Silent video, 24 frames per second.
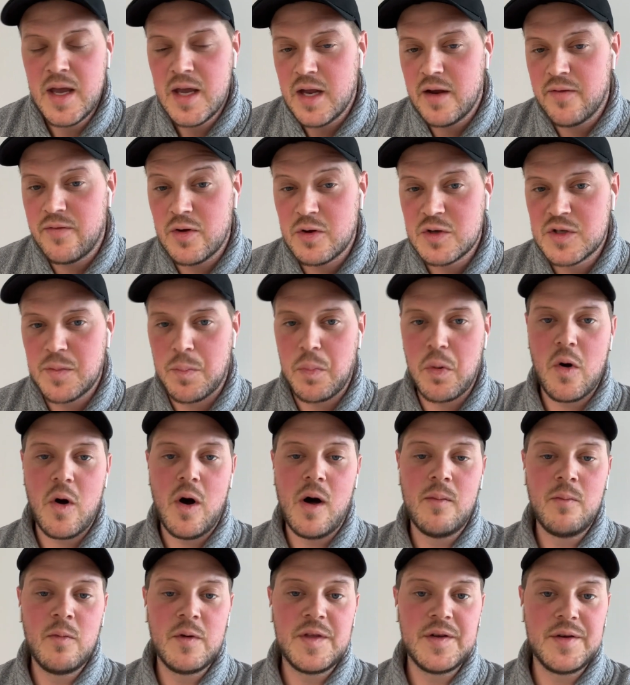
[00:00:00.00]
If there's a
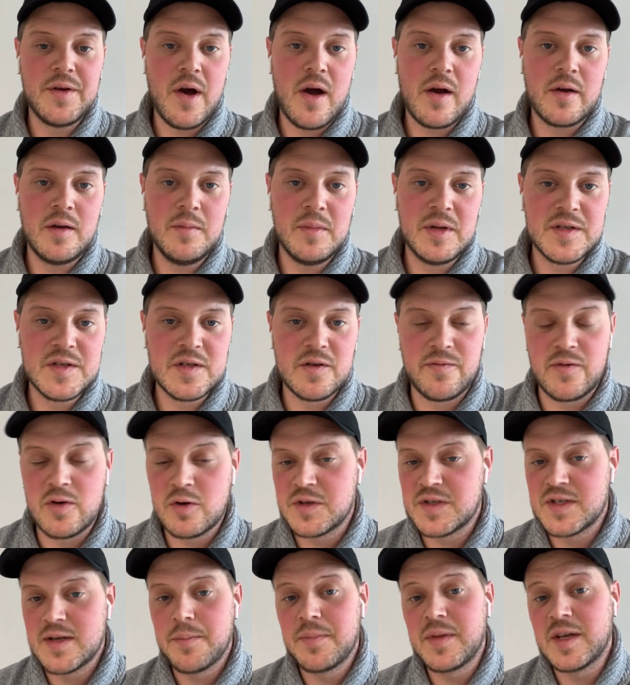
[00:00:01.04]
problem with the documents, if
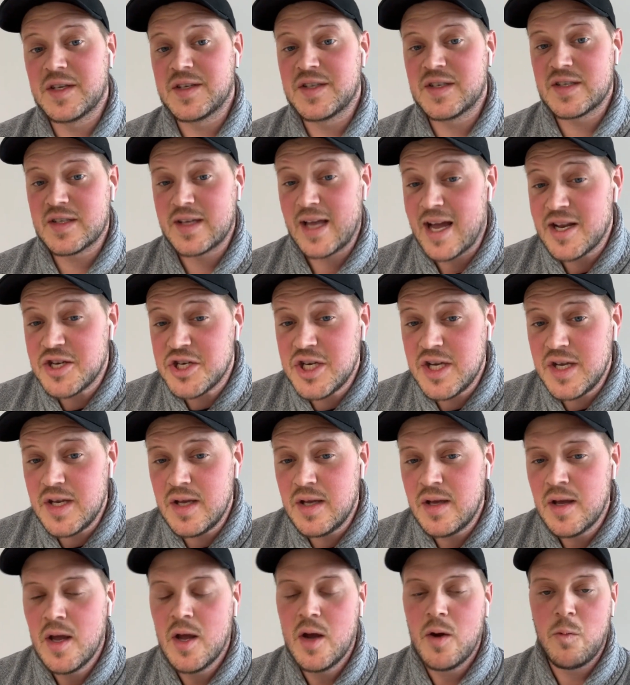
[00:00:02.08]
there's something
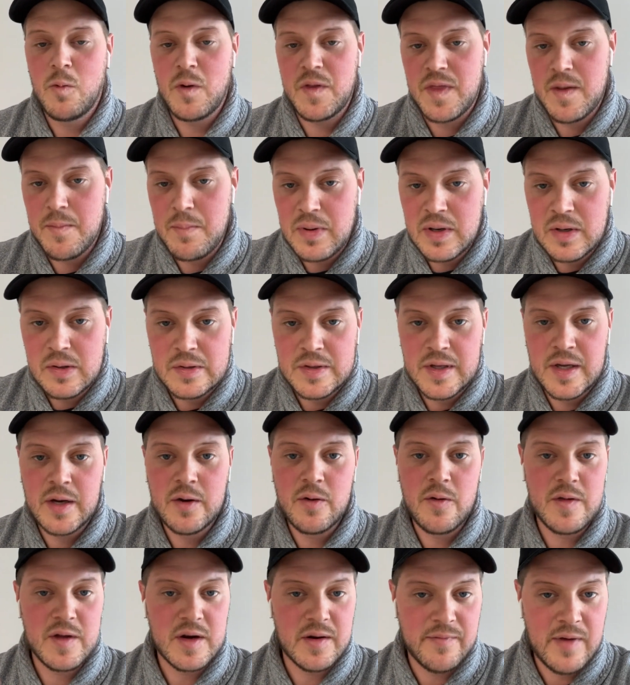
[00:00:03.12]
sketchy with the building
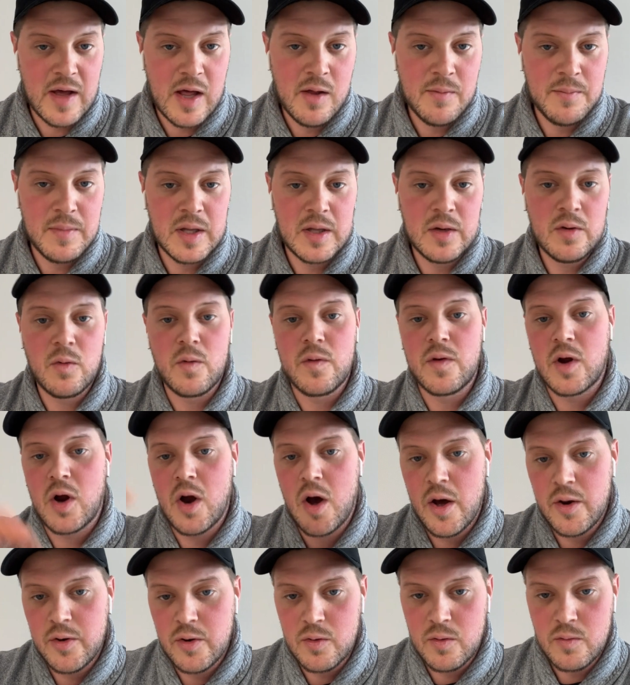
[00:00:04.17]
or the development or the
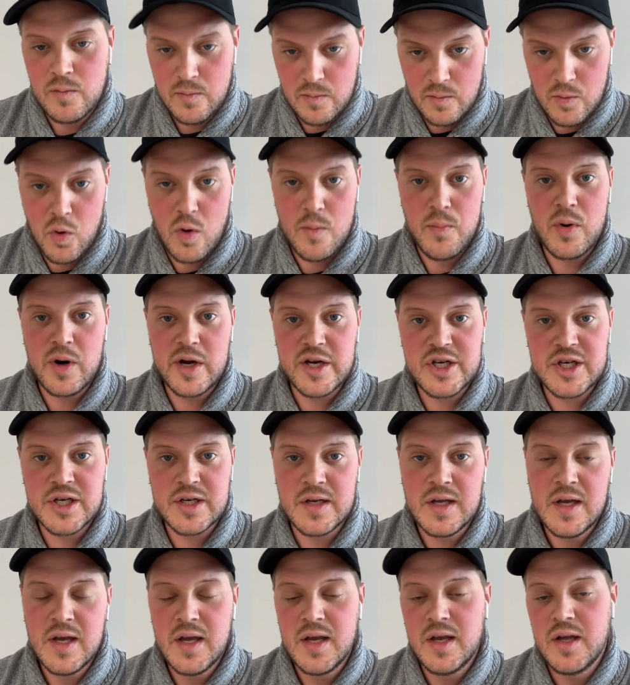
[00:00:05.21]
condo
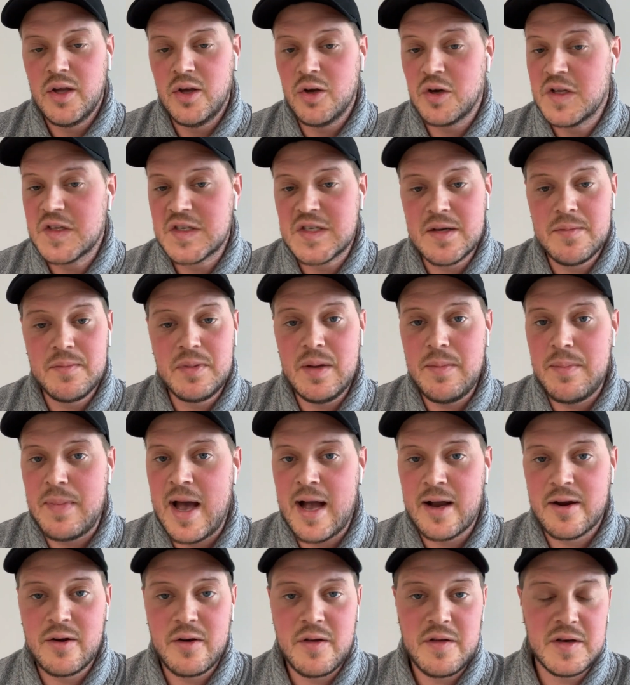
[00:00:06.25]
corporation, you can simply
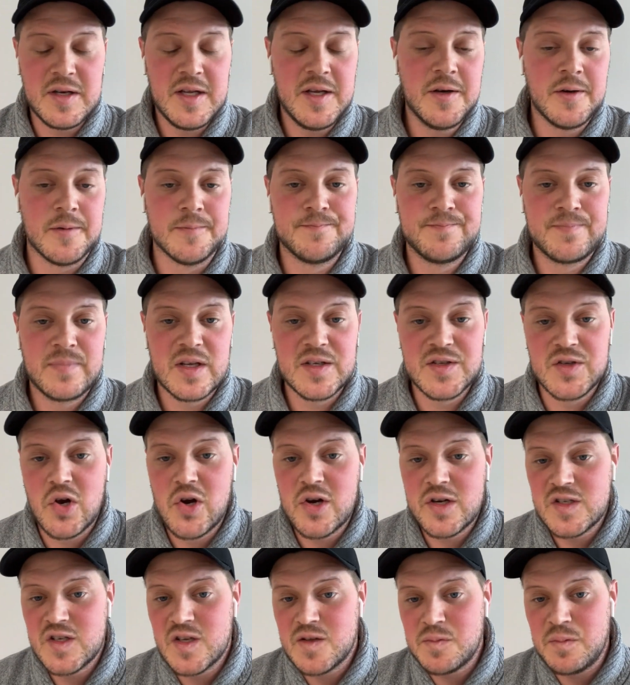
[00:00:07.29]
back out of the deal. As
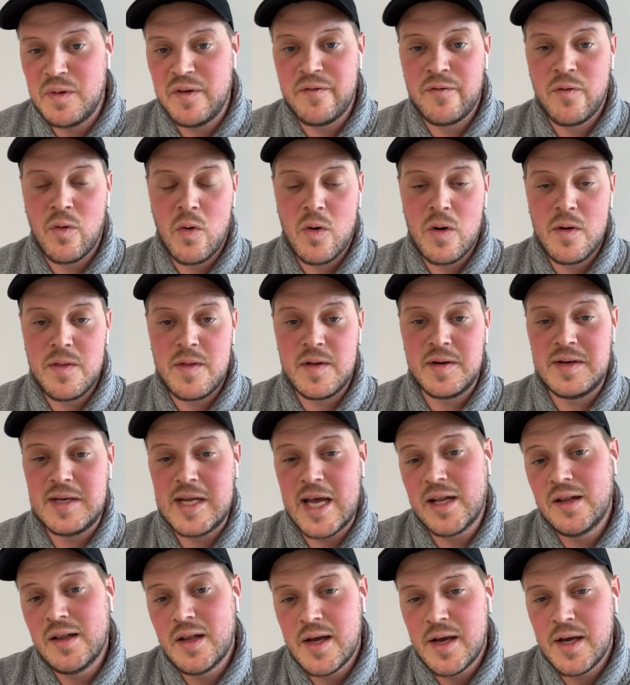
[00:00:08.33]
long as it's before the
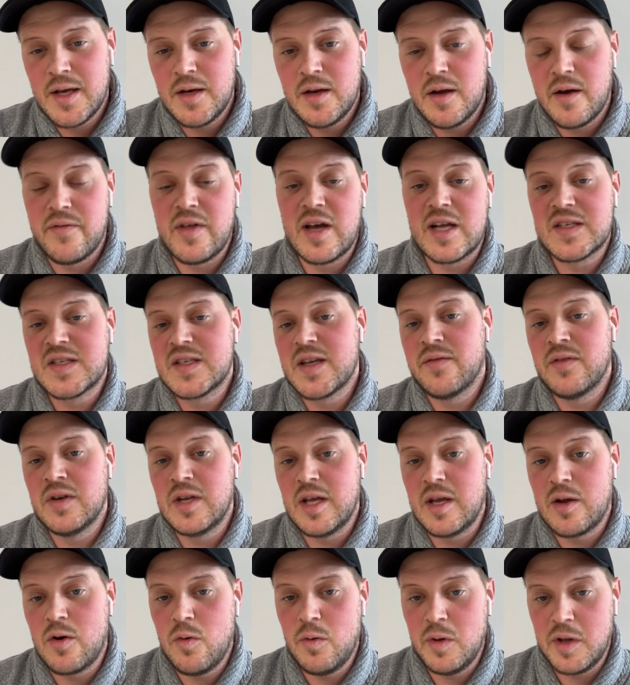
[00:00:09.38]
deadline of that
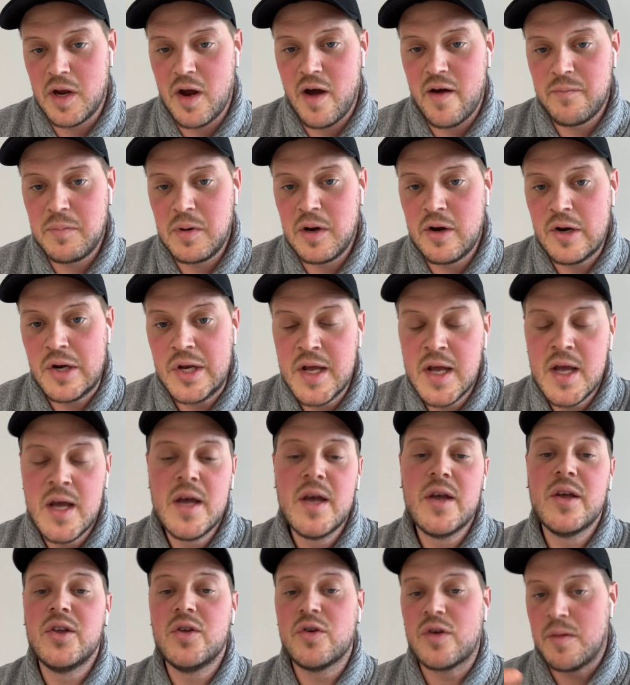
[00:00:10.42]
7-day cooling off period,
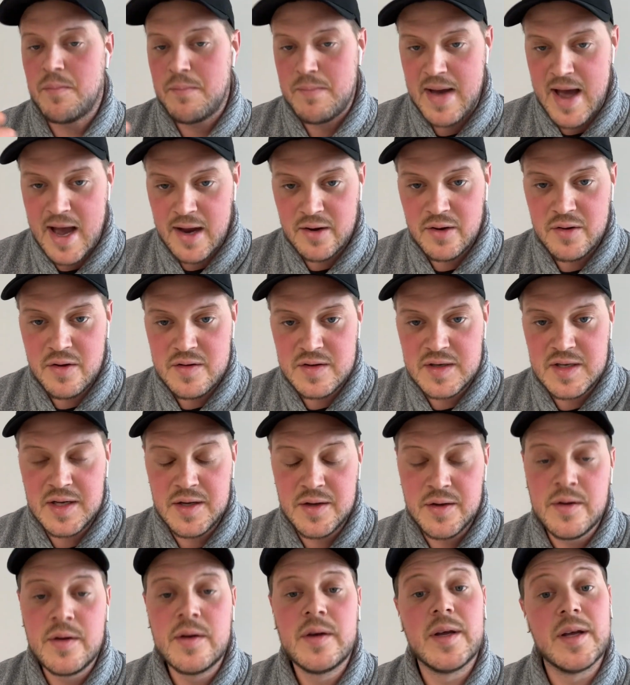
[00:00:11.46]
you can back out of the
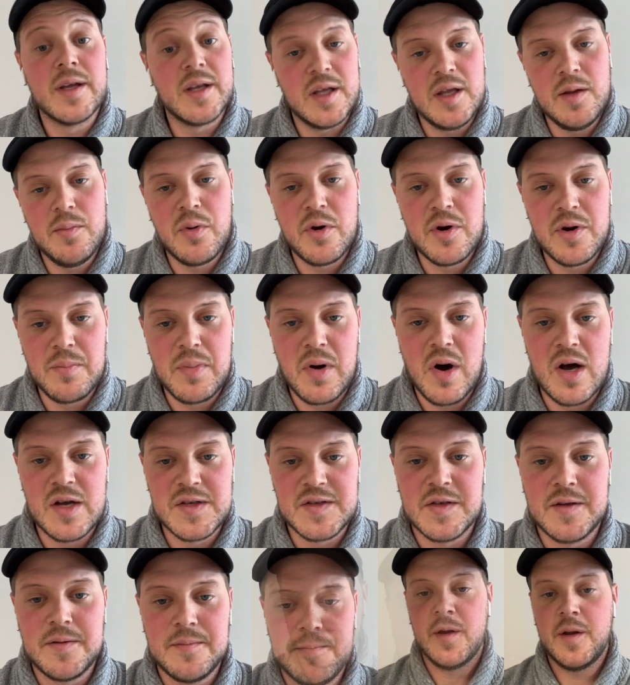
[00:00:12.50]
deal and keep your
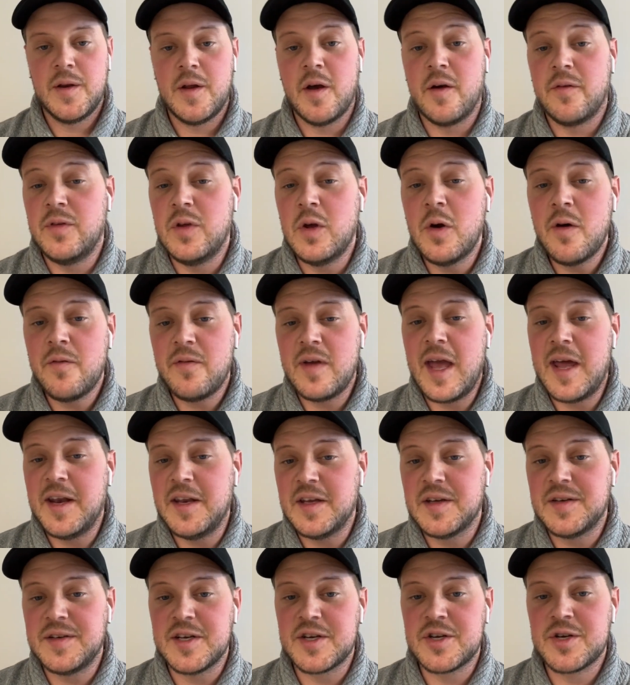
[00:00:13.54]
deposit. Now, if you have
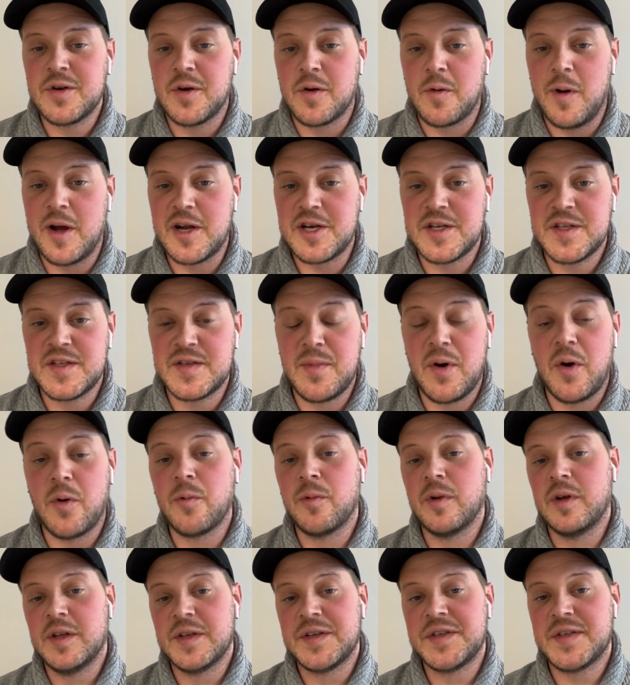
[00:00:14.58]
any additional questions about
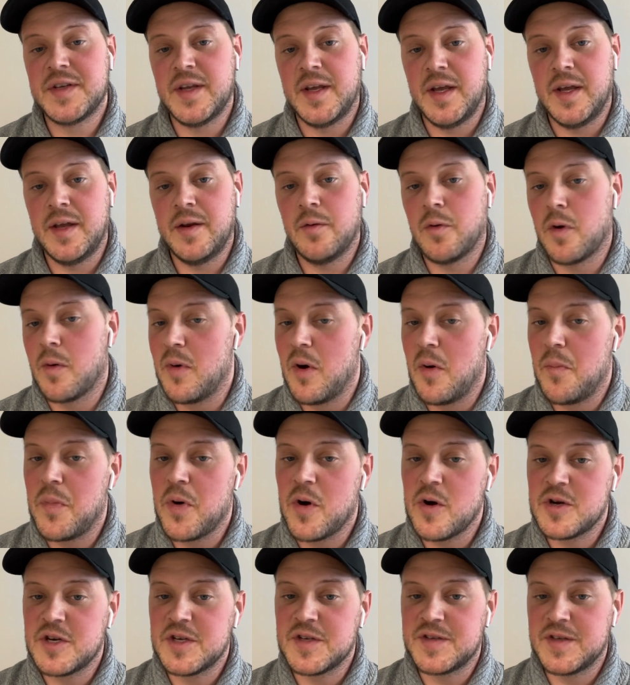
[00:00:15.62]
real estate or about
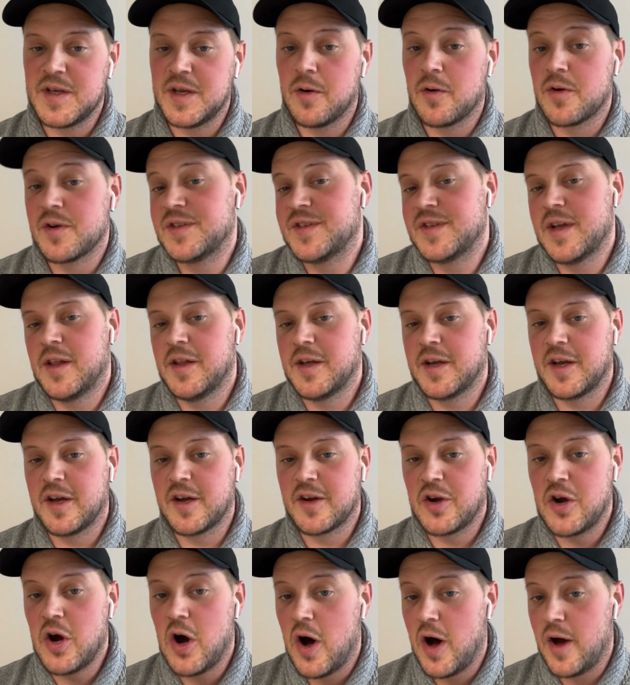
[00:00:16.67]
purchasing or selling a
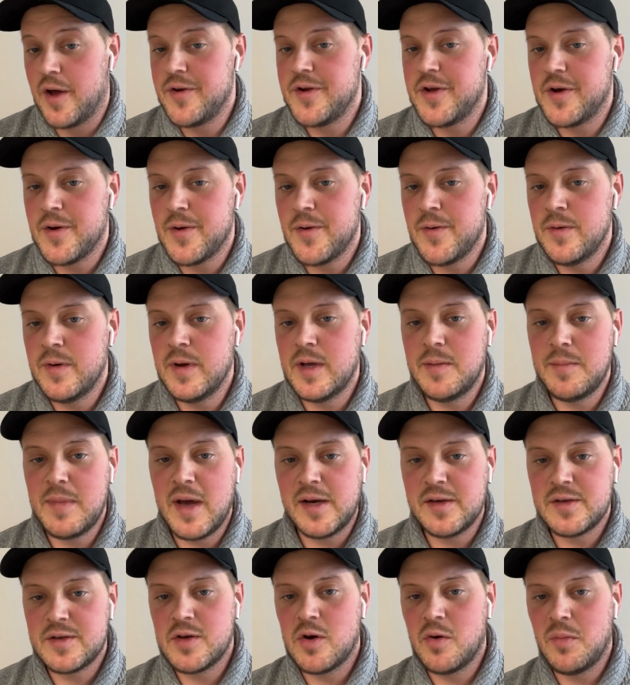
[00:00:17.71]
condo in
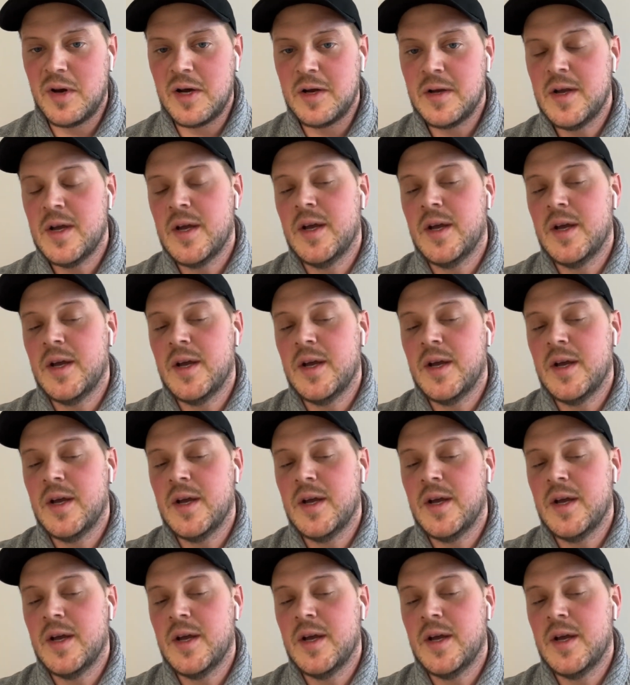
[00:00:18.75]
Manitoba,